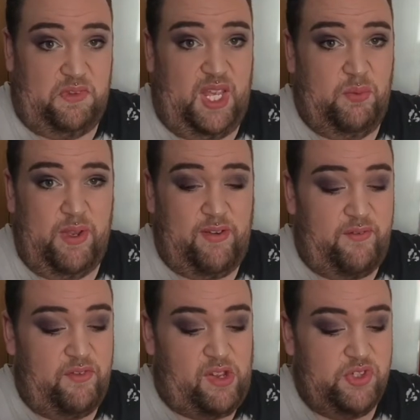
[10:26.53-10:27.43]
and
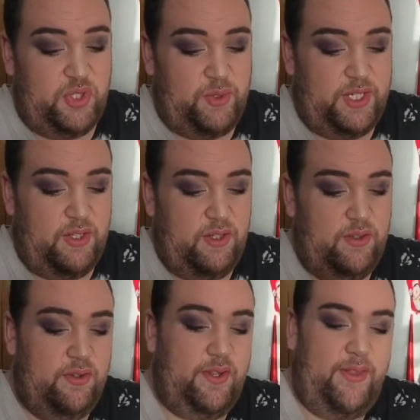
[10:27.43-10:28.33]
wherever else you want it.
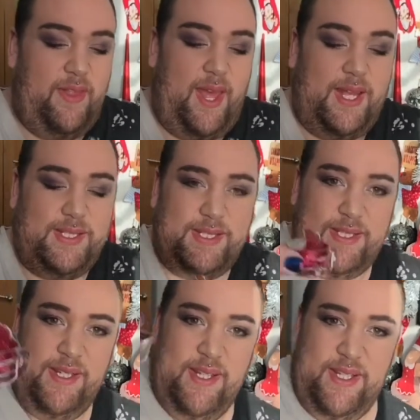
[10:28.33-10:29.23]
Look at that.
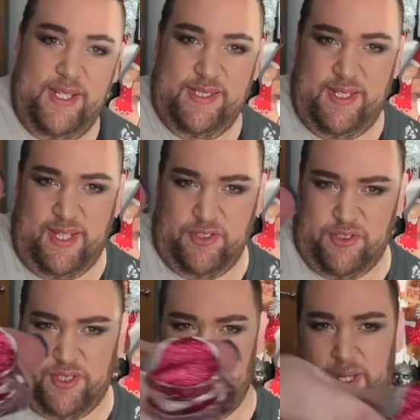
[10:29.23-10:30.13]
Isn't that
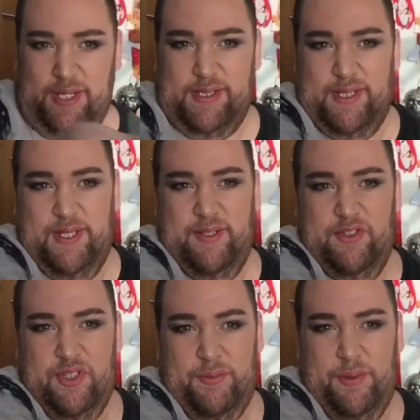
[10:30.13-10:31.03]
just amazing?
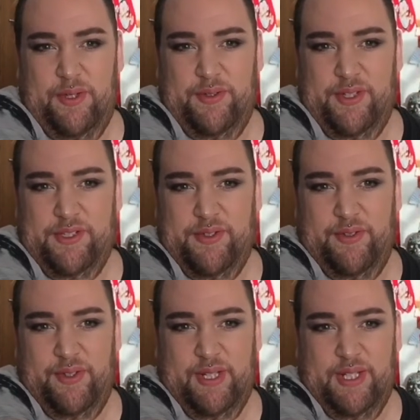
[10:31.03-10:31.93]
Shall I put it under the
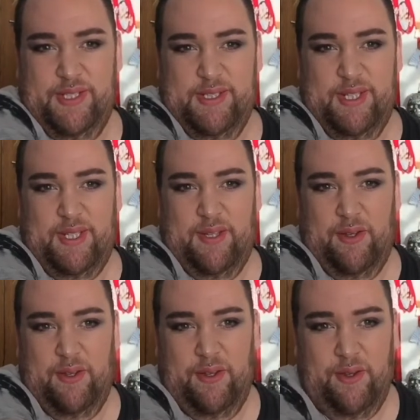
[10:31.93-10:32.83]
sun? Can you see?
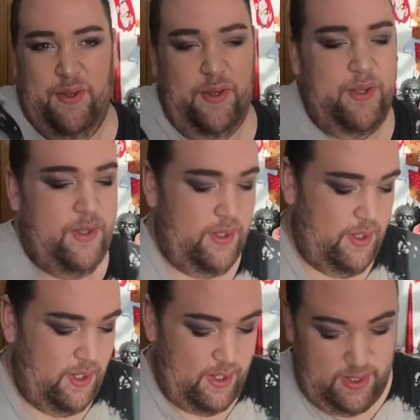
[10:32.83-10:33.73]

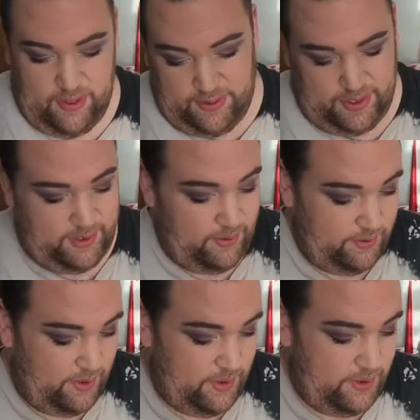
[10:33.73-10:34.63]
And then
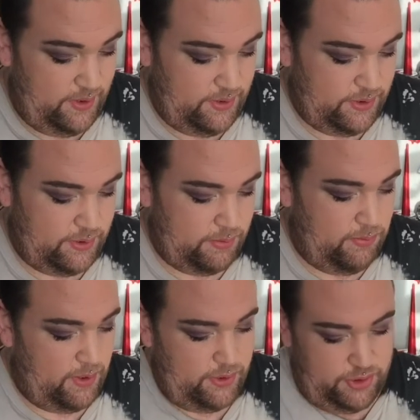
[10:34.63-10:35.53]
I'm going to
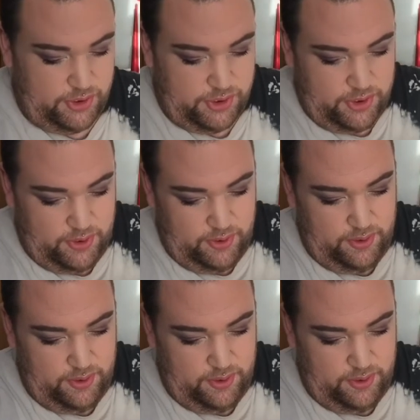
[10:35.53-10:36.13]
swatch.